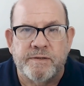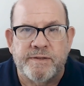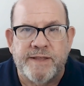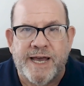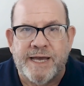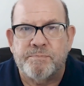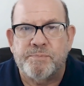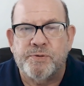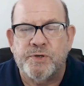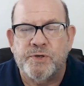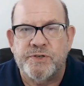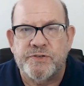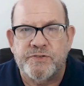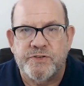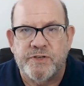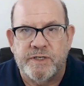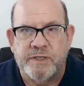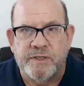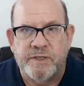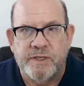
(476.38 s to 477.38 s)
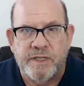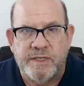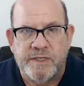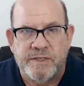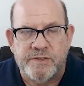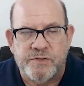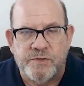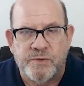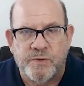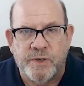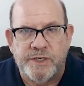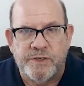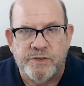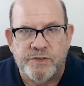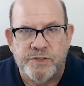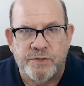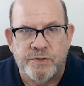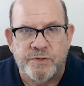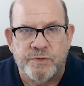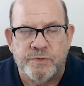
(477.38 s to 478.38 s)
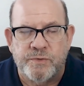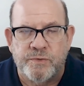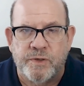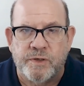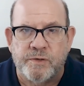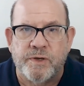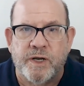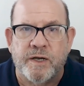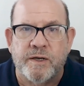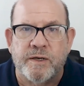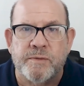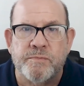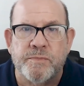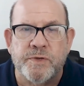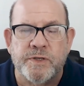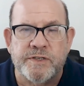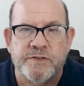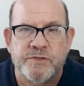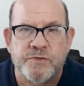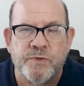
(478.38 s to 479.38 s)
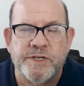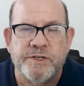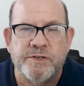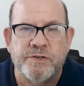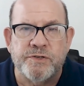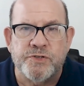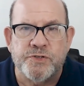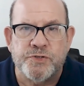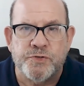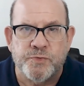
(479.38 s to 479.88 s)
that person is going to um, is going to